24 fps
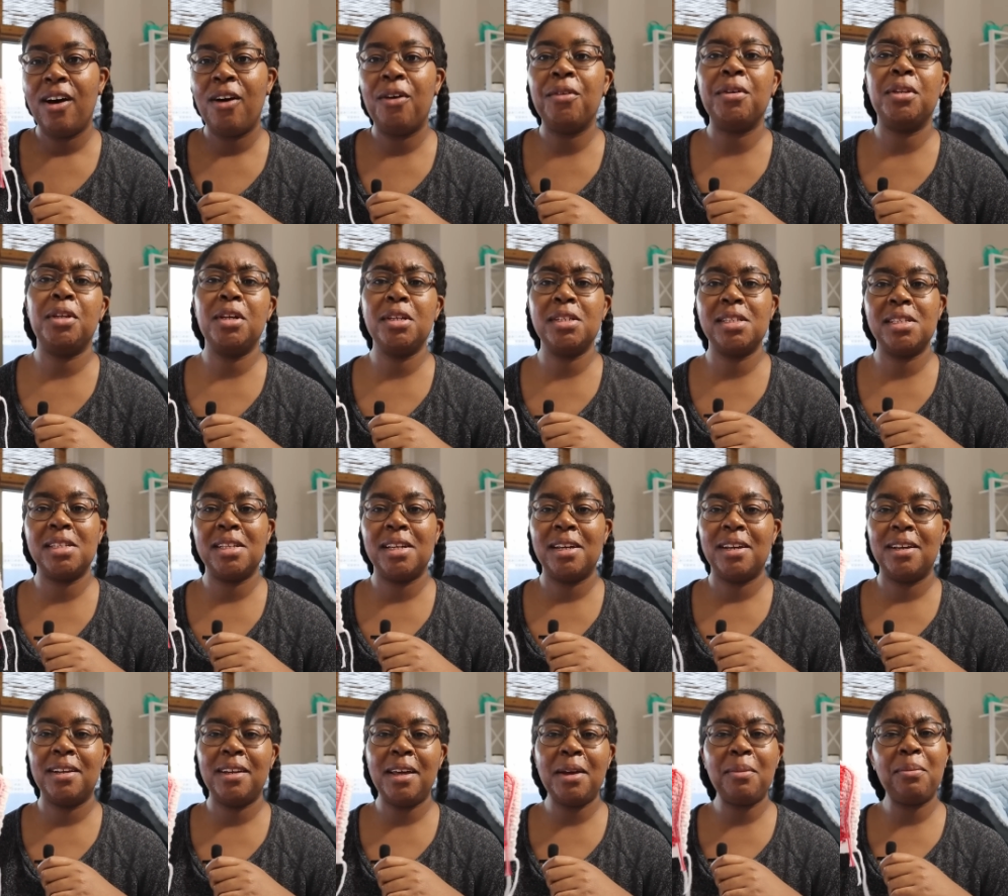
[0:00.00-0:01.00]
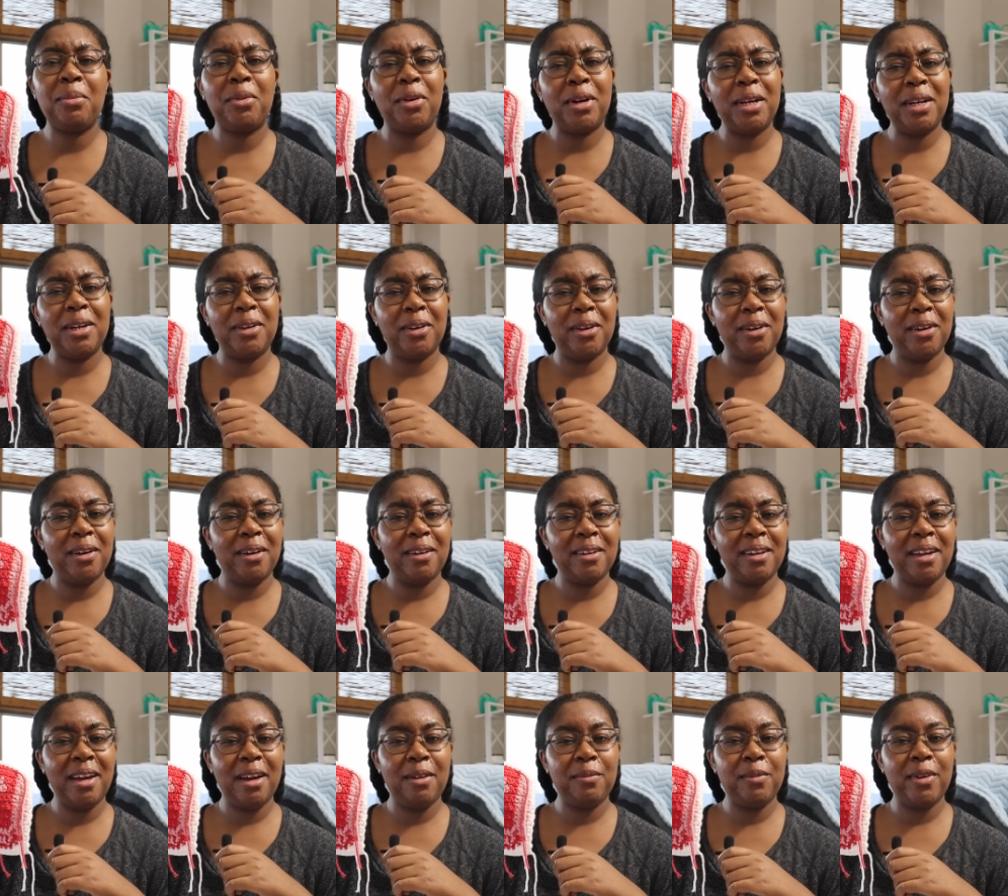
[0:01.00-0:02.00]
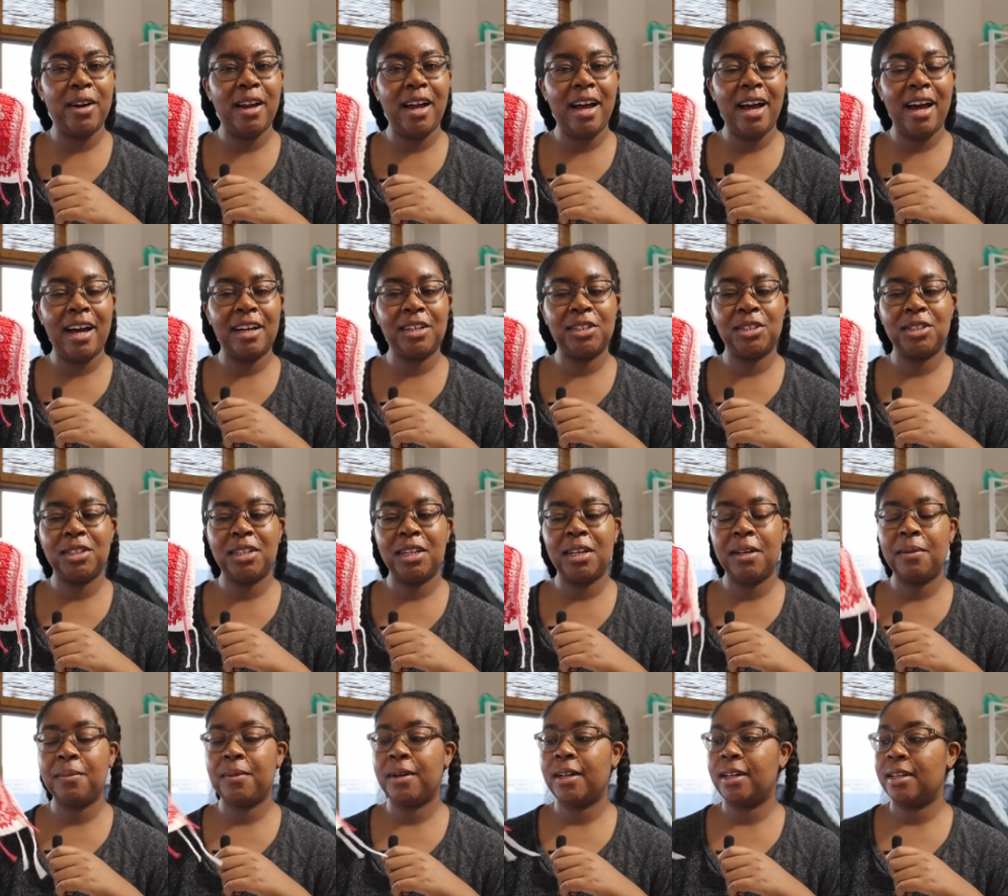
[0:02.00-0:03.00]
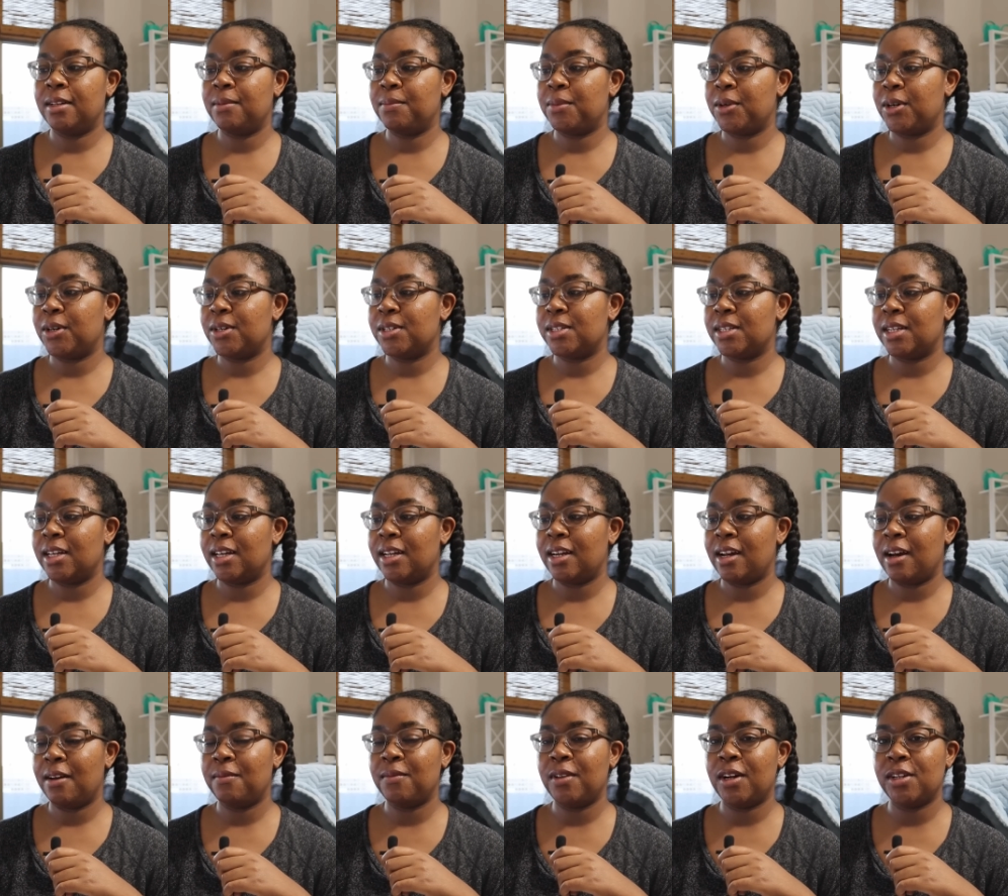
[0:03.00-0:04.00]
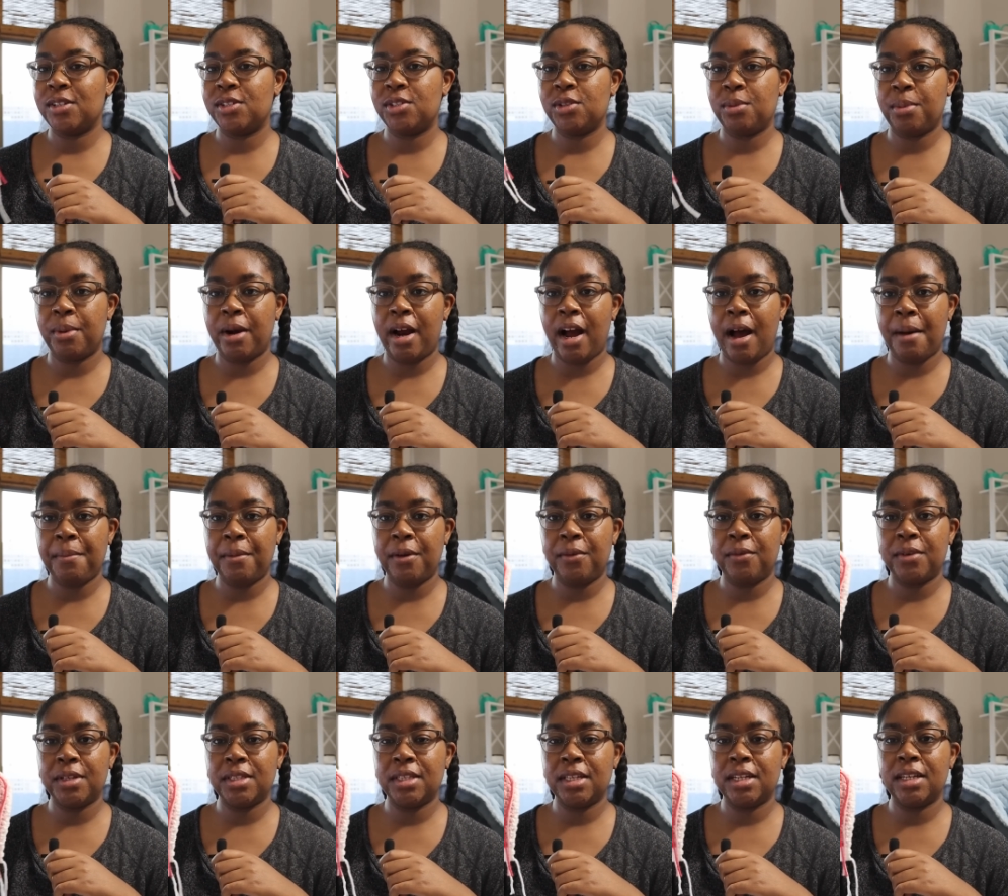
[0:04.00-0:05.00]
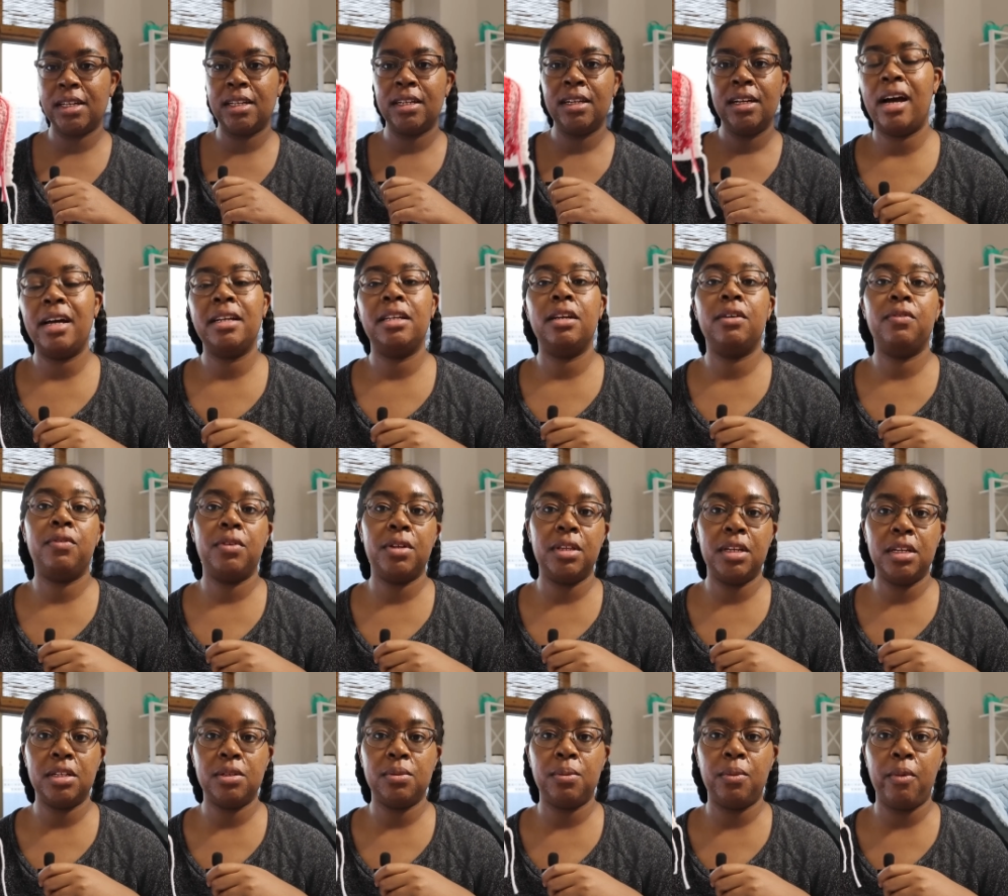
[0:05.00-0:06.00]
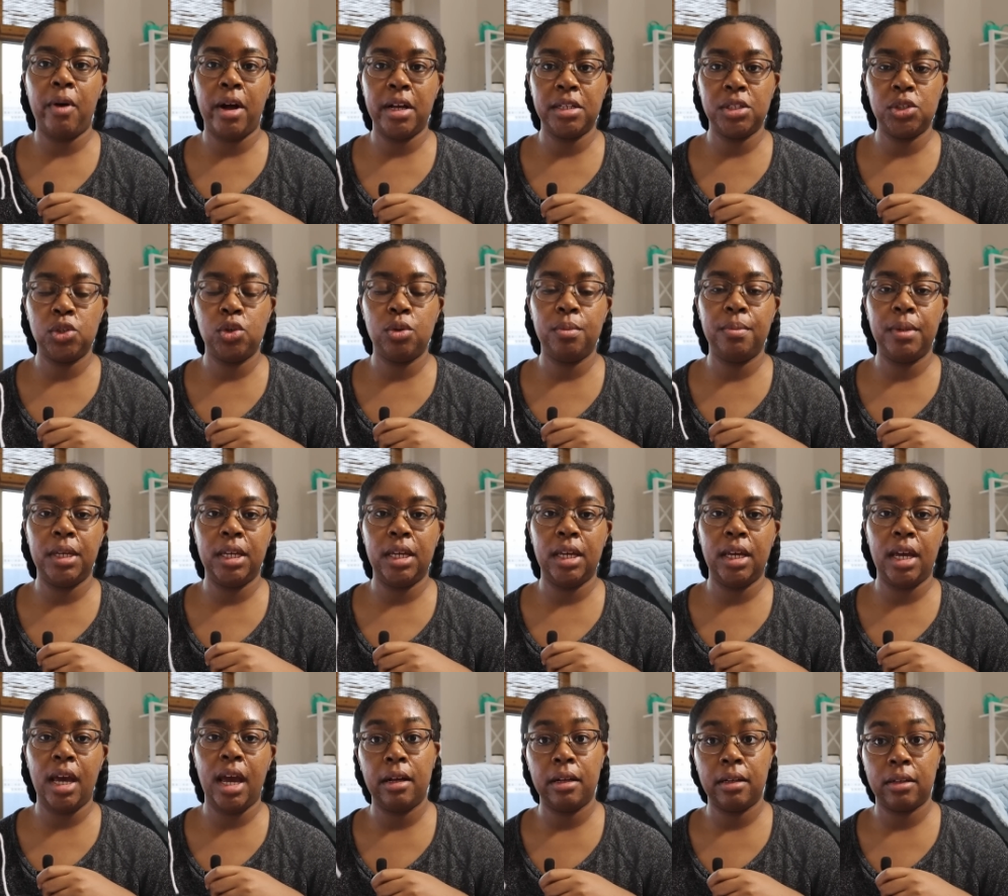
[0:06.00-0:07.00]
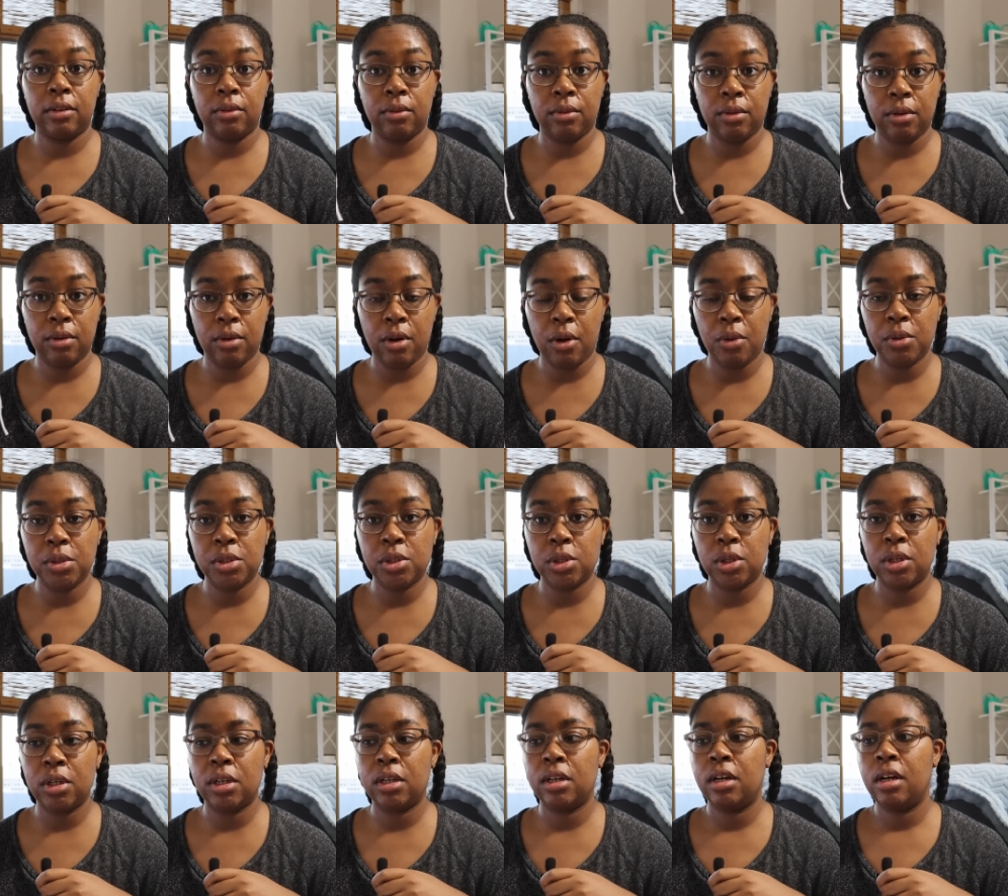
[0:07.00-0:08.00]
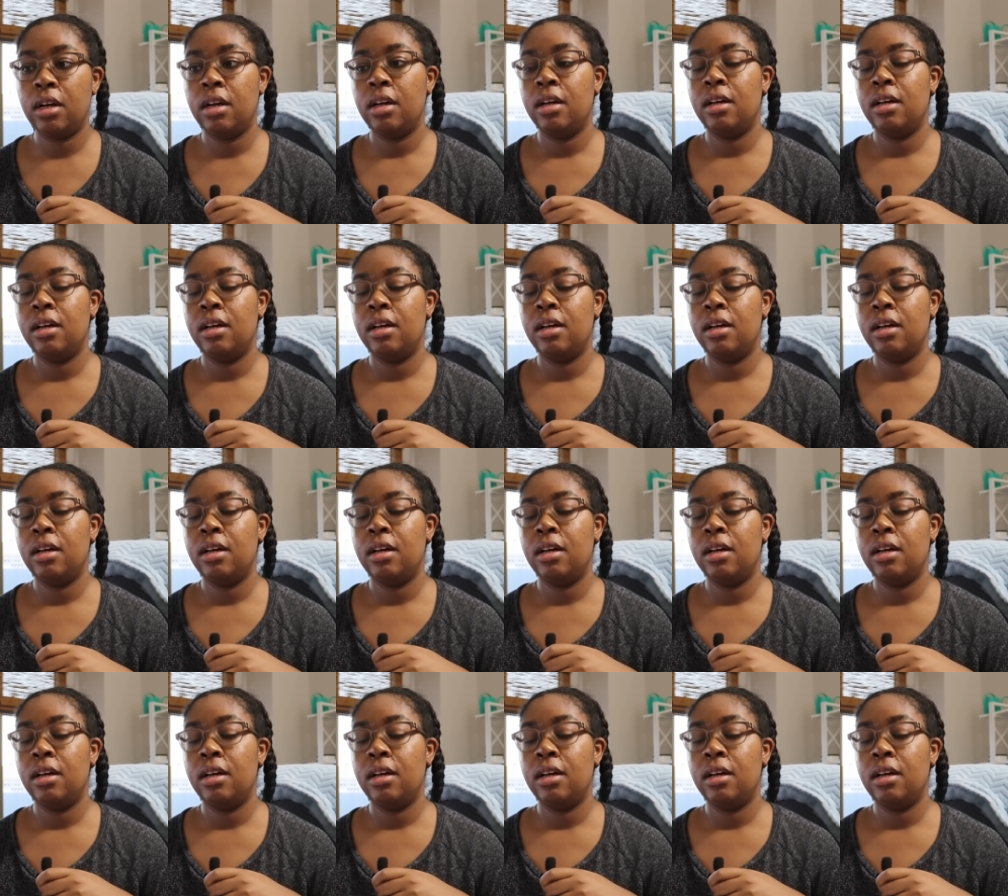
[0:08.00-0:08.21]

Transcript: Oh, it looks like pretty good on camera actually, but in person I'm not super happy with it. The idea for this was to be a coaster.